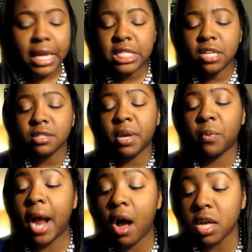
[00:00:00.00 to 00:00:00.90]
Excuse me.
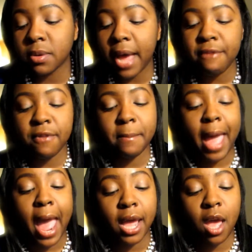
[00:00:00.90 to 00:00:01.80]
What I also got from
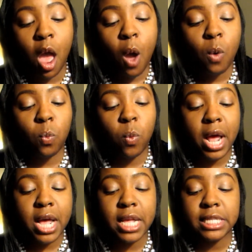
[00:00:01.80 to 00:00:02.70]
MAC
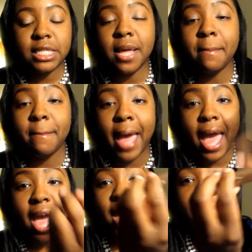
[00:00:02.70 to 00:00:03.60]
was the
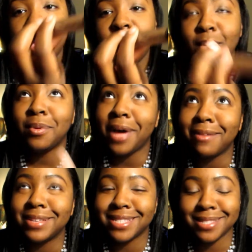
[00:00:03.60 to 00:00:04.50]
MAC, well,
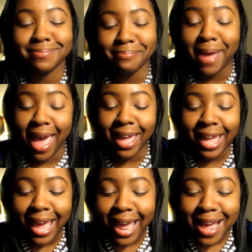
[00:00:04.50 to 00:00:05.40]
I just MAC,
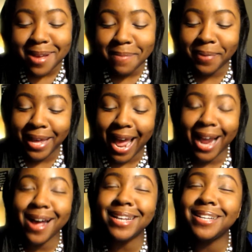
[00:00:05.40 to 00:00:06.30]
but I
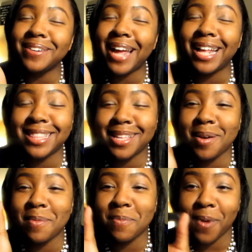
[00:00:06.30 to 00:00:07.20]
also got
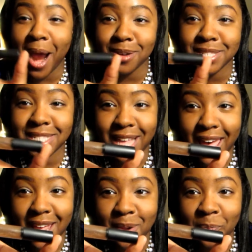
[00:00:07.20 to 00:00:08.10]
the brow
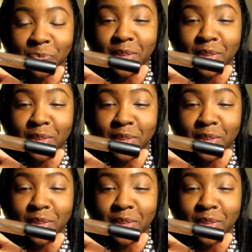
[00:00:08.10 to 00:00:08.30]
set